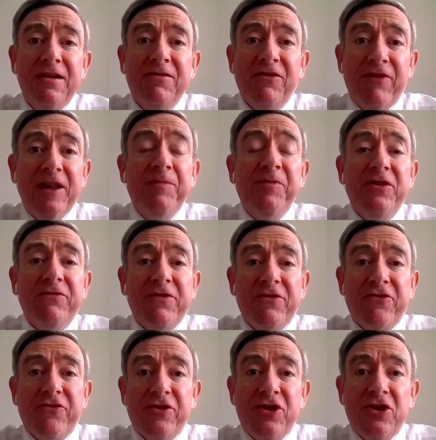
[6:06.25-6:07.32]
development of the
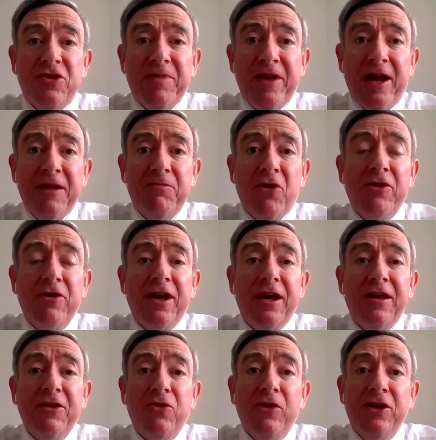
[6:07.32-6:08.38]
strategic plan, Maura
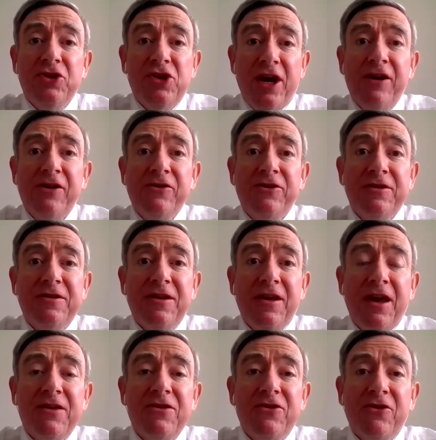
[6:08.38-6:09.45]
Geoghegan-Quinn chaired the
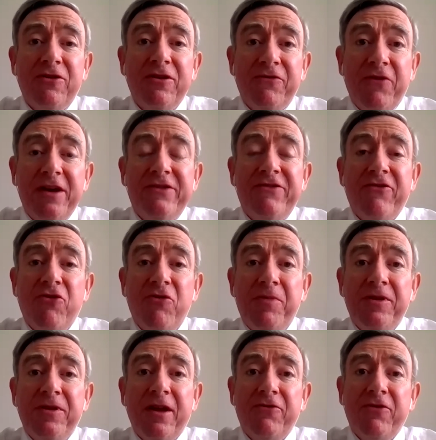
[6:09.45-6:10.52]
external advisory group
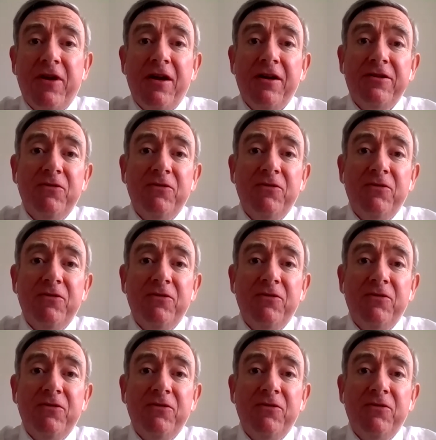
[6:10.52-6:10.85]
in that regard.